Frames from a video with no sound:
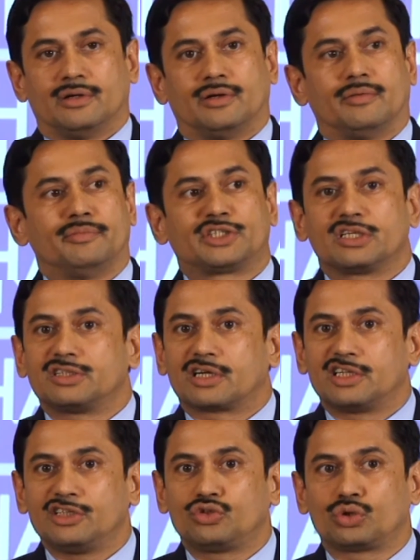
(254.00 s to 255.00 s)
Mr.
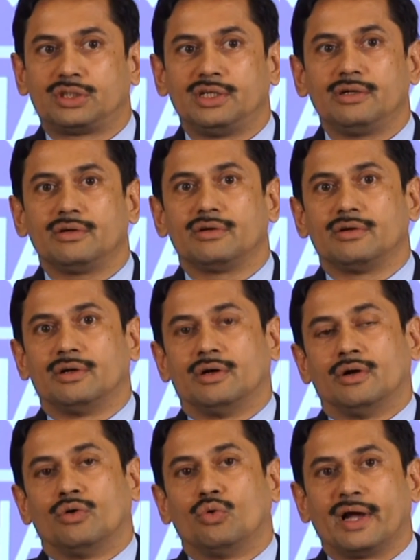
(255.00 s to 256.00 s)
Jagdish Joshi,
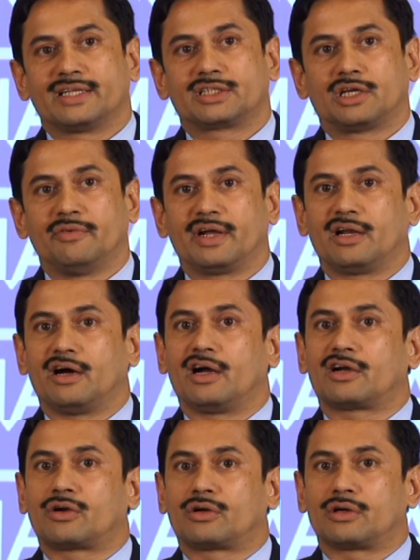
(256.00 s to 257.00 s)
who has given a
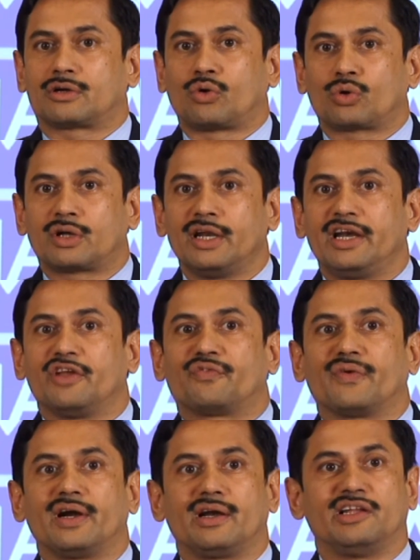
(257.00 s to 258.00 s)
totally
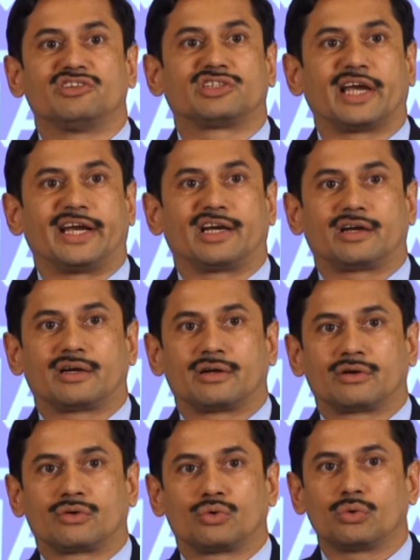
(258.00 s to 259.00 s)
different insight
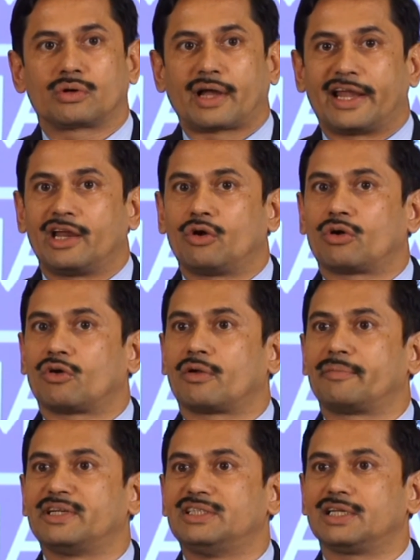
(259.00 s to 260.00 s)
to carry out our
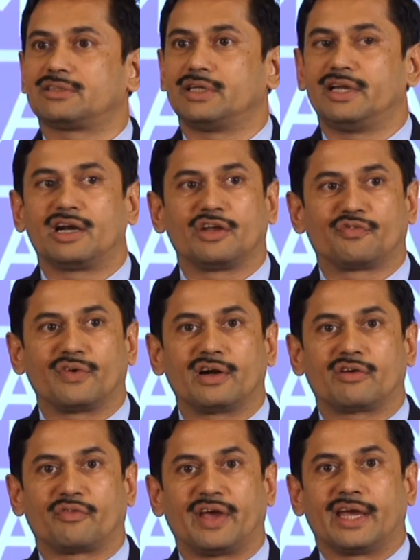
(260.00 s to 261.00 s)
business in a different
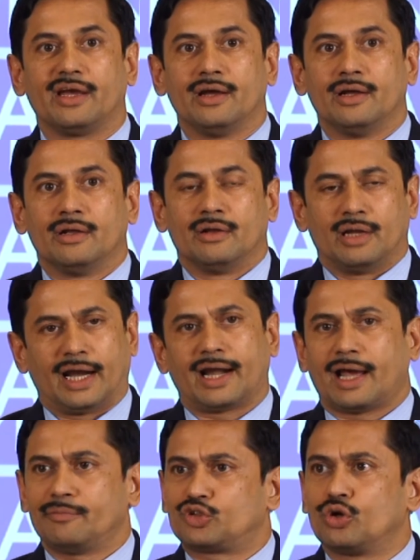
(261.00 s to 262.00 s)
way. And
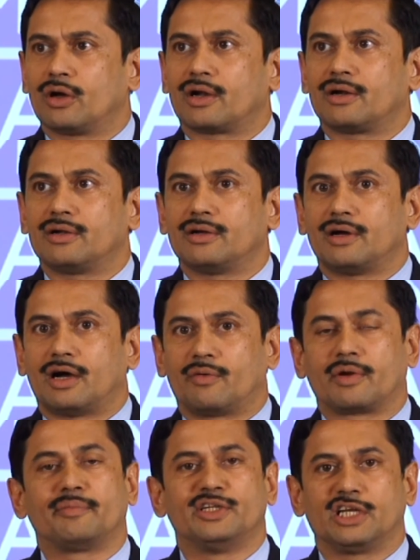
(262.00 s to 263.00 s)
I'm sure our
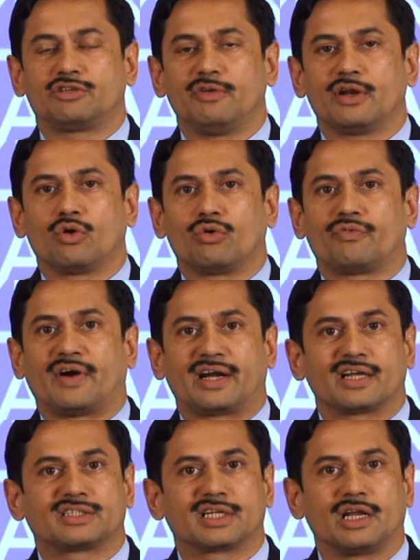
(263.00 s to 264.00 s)
business will go
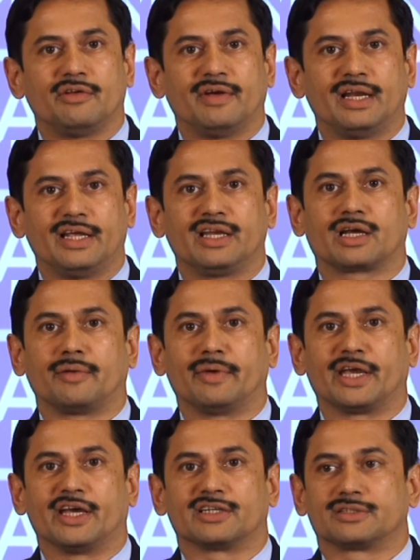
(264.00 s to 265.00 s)
fantastically well in coming
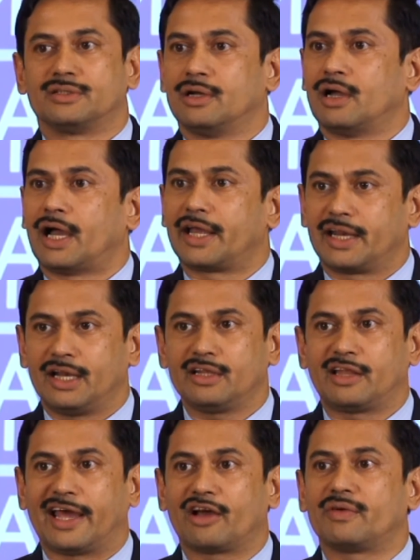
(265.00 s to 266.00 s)
years. I really
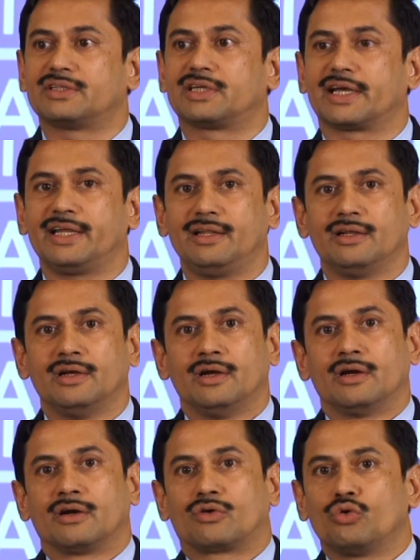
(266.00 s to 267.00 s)
thank once again
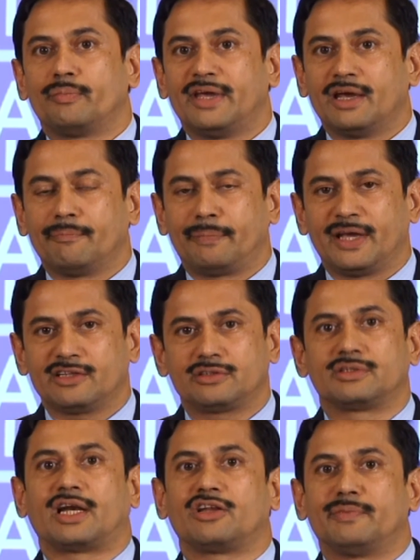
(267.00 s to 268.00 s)
to
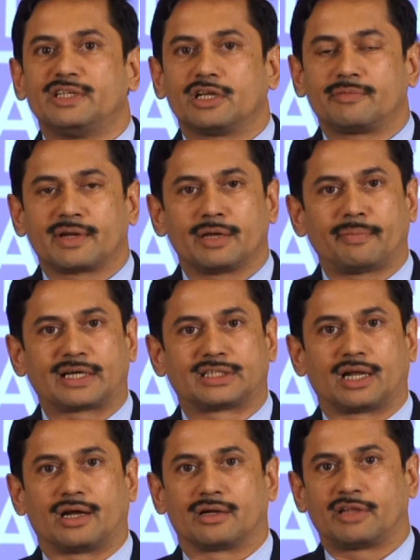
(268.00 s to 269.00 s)
BMPS, that is Businessman Ki
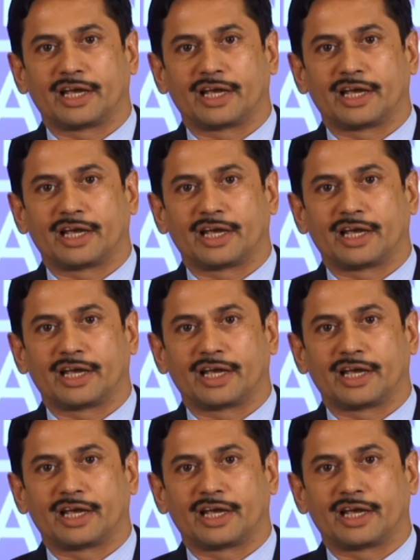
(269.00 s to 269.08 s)
Pathshala.